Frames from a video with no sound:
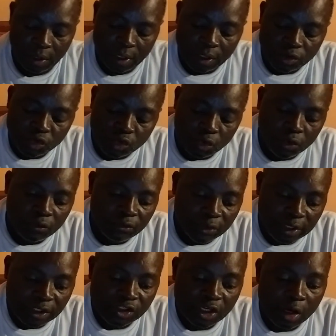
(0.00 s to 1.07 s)
And so,
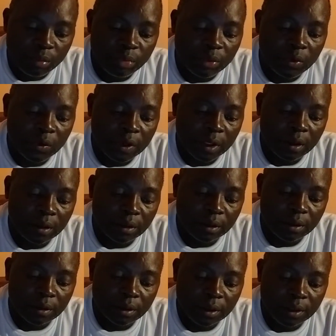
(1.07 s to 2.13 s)
for example,
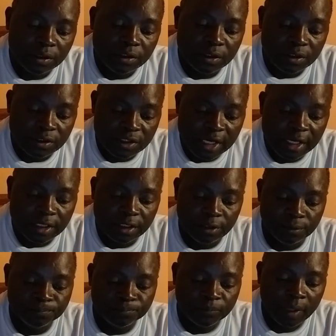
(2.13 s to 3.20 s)
in his
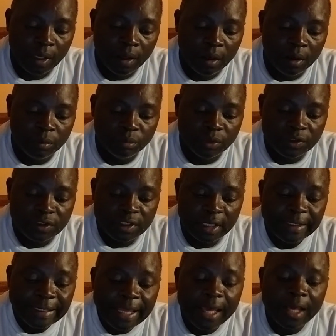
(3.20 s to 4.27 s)
study,
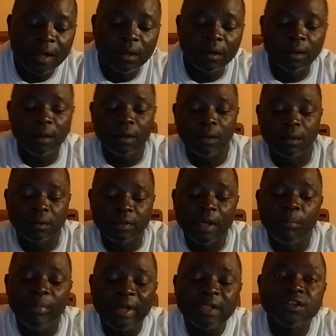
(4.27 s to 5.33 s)
Mr. Neil
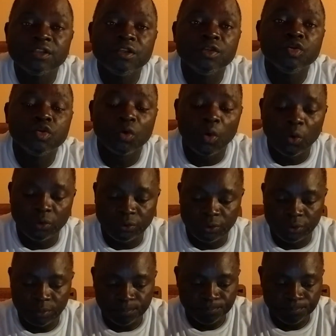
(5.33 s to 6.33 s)
Dabelstein wrote,